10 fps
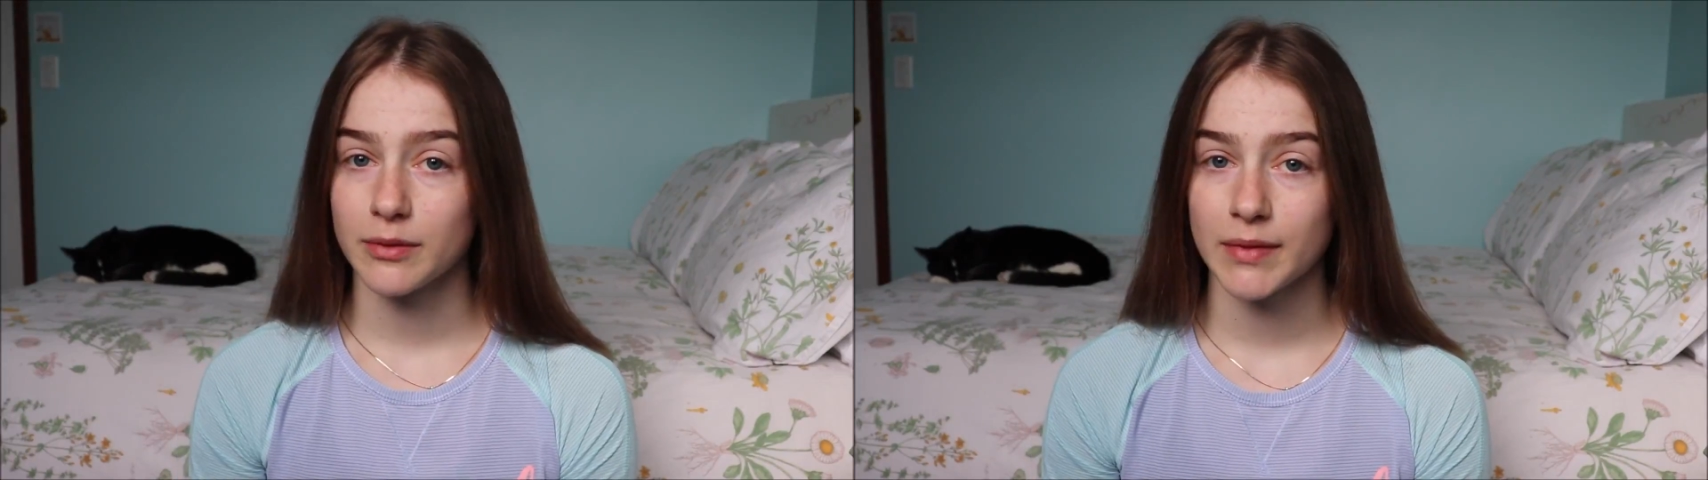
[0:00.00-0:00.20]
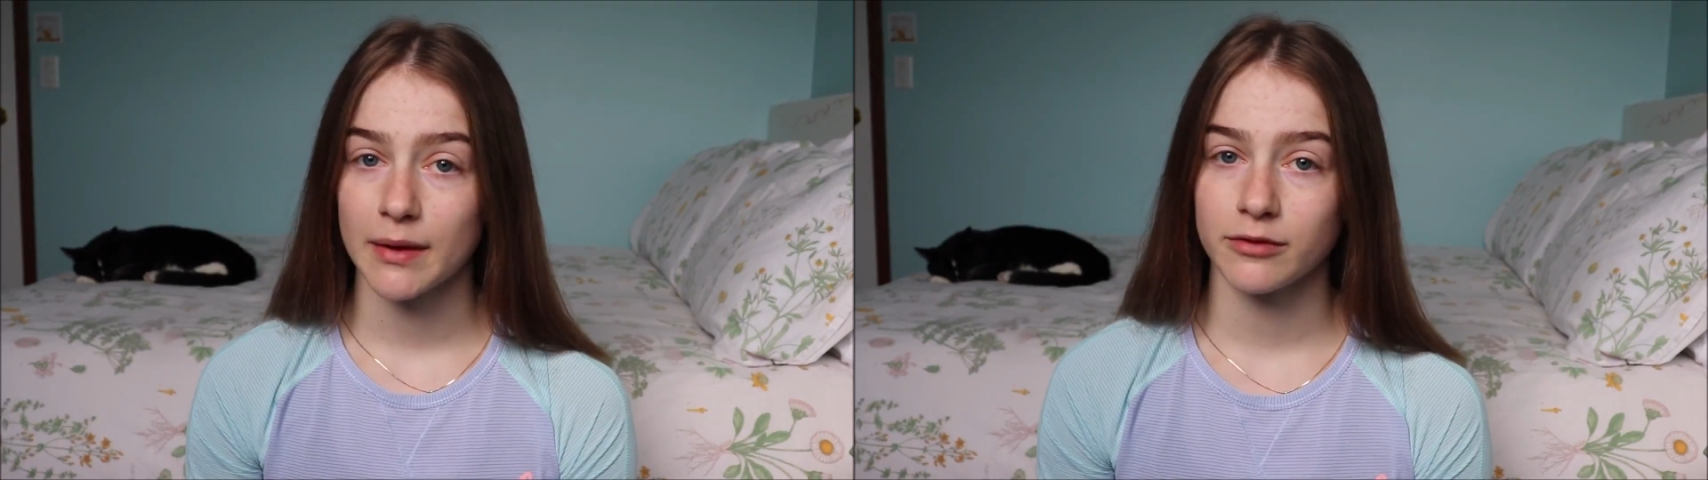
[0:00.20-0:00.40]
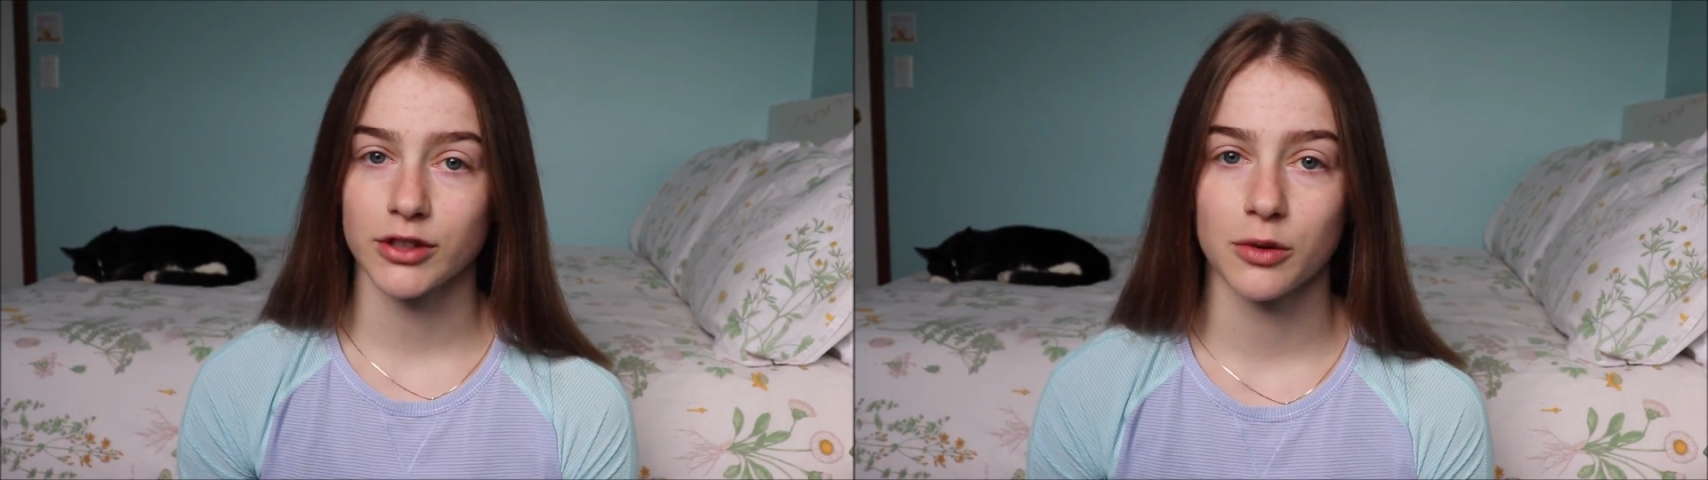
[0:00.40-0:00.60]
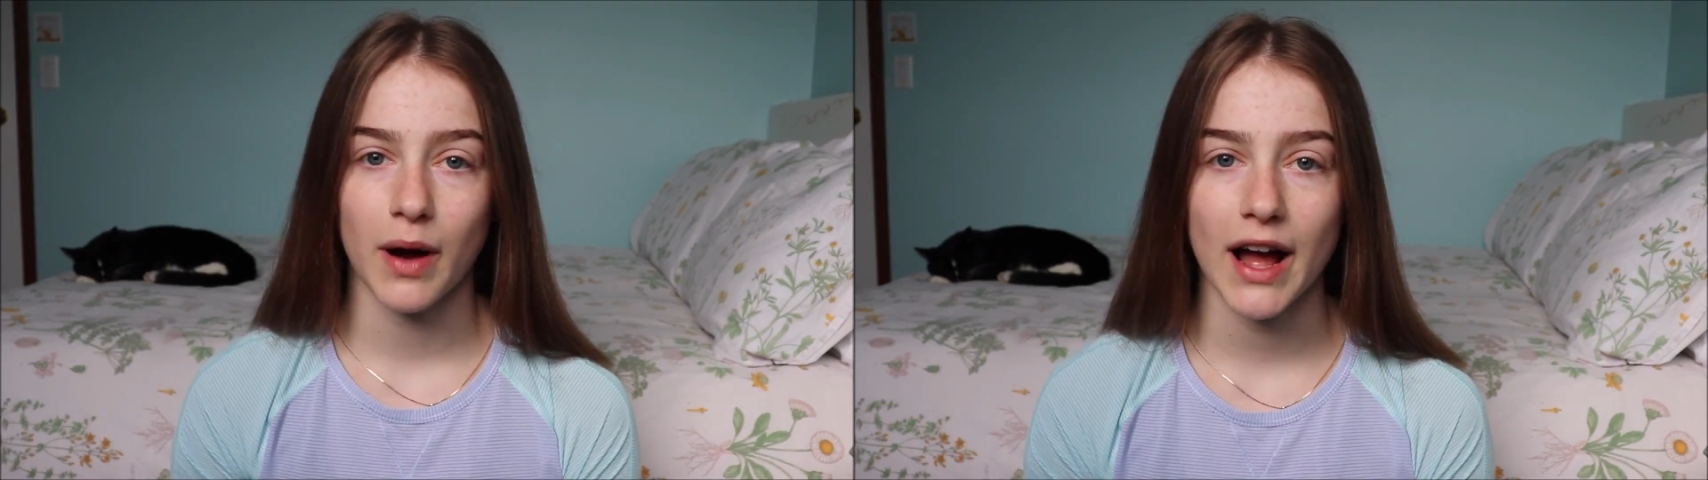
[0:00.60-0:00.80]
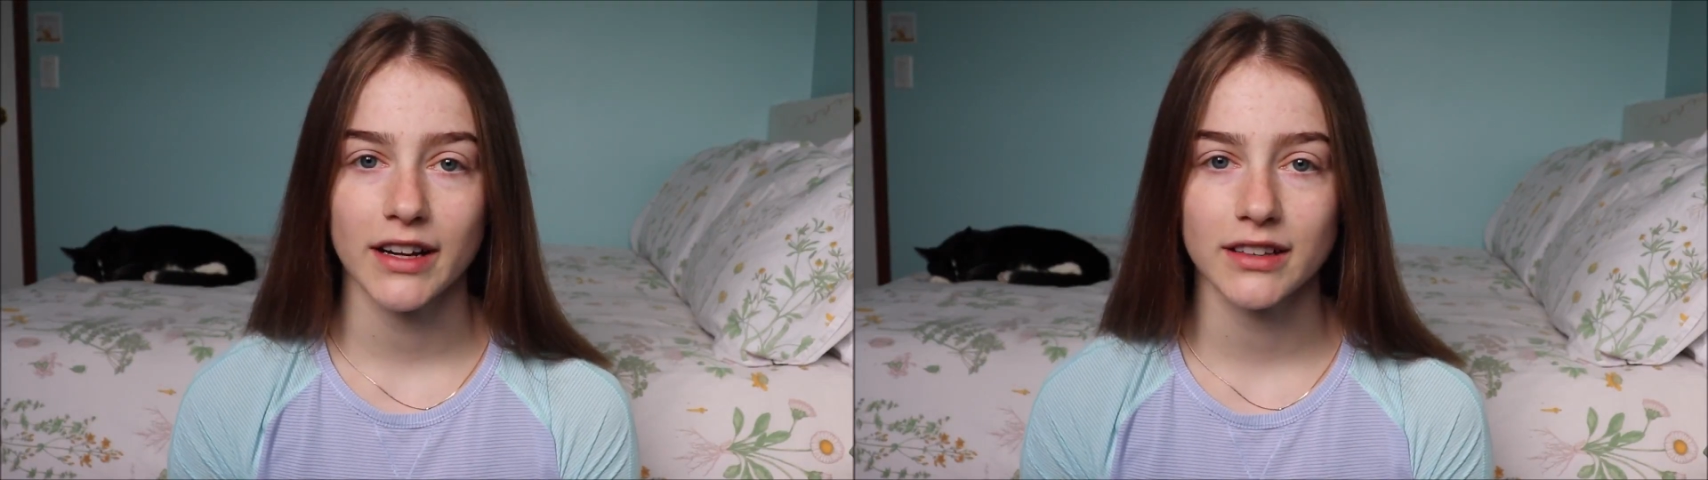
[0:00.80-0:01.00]
from them for a
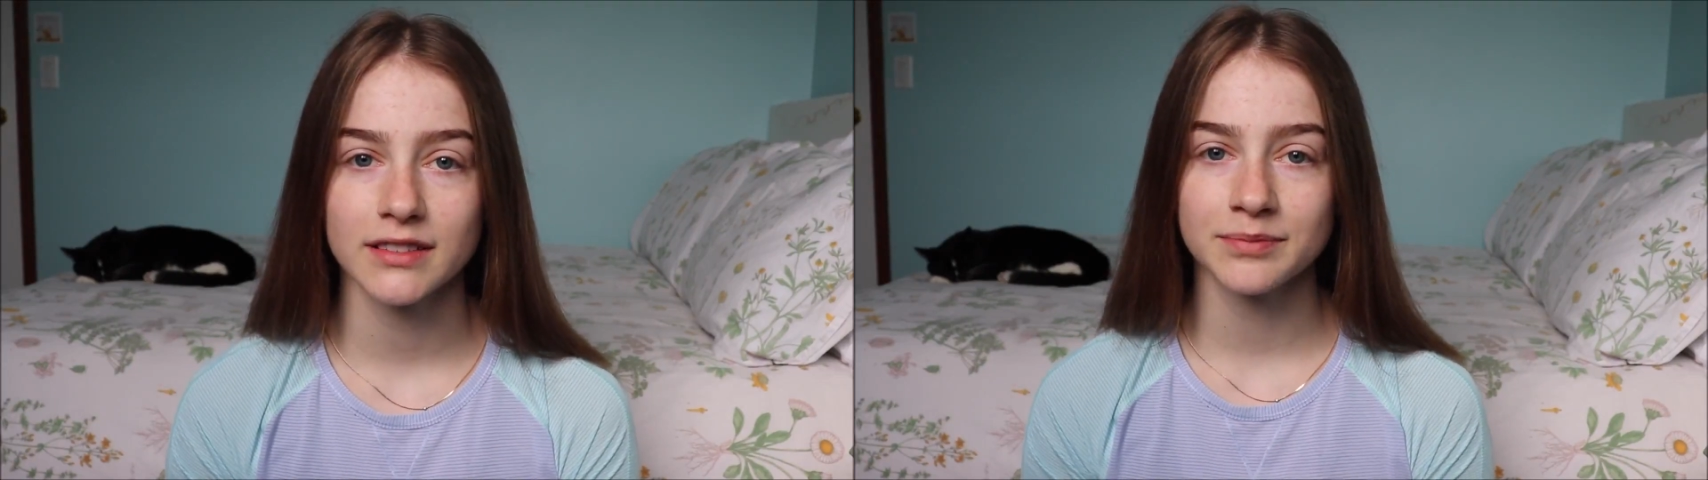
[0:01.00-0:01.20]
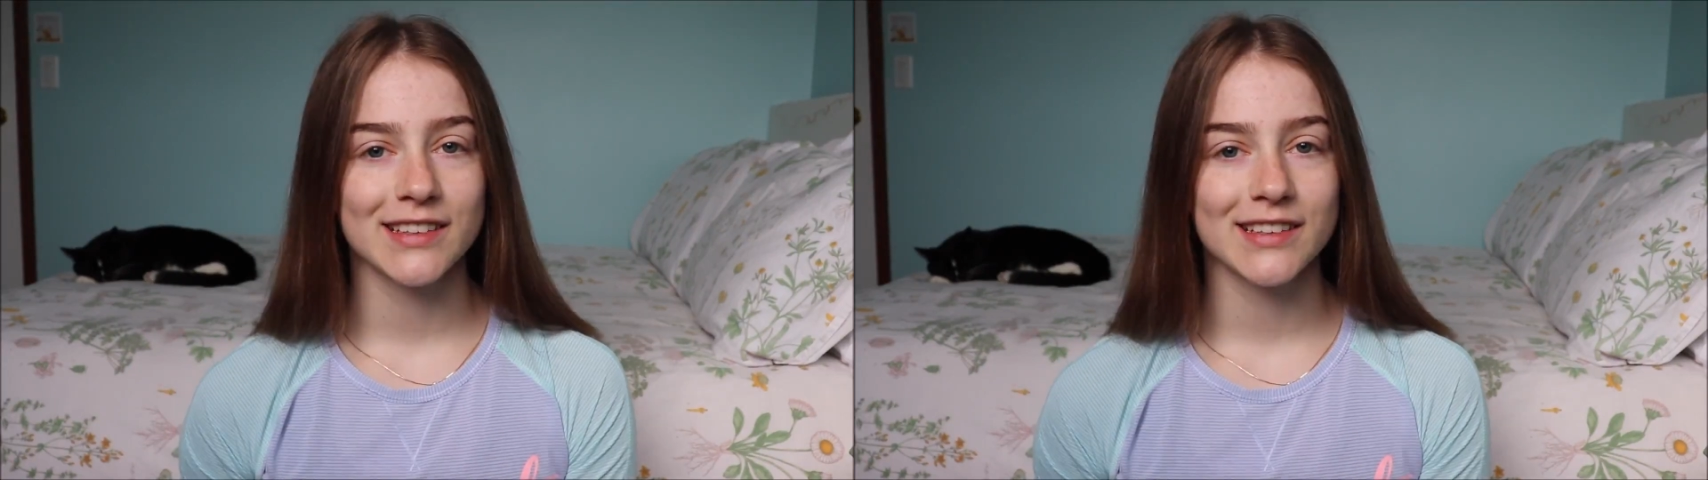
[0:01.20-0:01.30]
while,